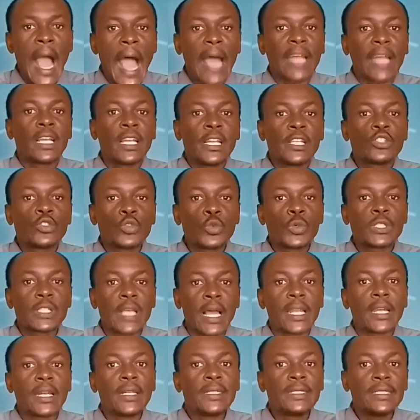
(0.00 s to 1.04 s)
at least we
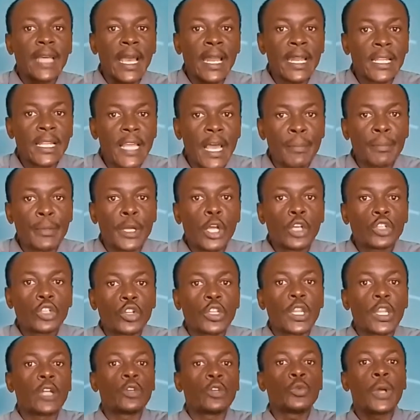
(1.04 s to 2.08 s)
shall retain them so
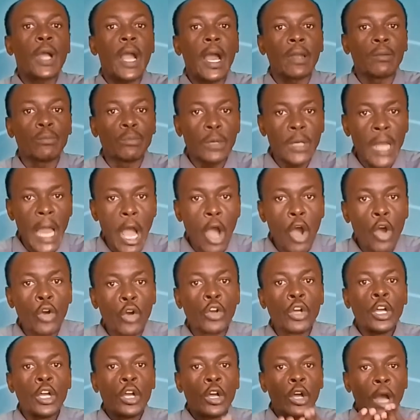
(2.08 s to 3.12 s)
that we can
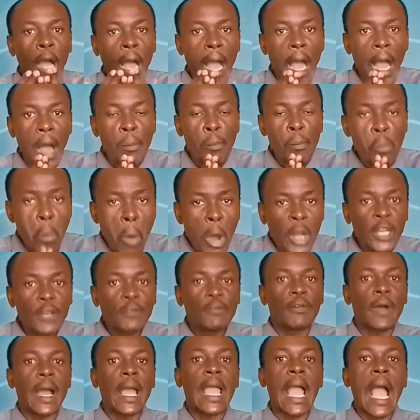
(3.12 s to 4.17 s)
now uh,
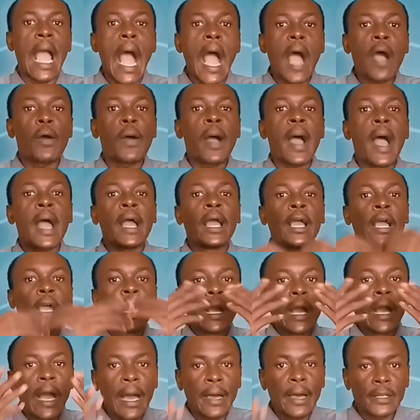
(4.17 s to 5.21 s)
modify our
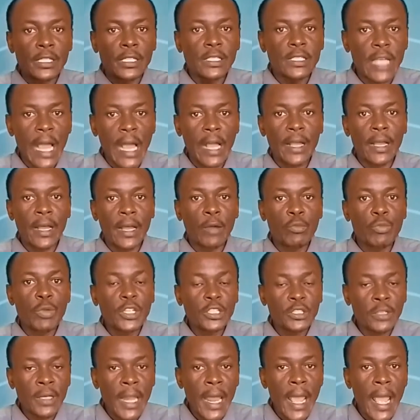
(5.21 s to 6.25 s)
uh, uh,
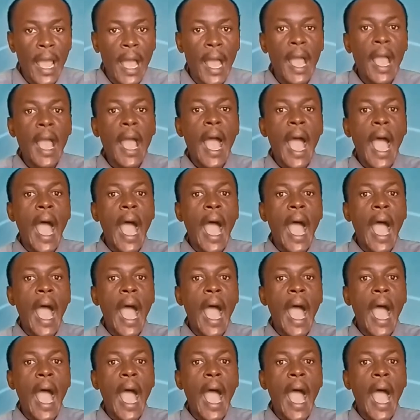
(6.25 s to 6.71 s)
questionnaire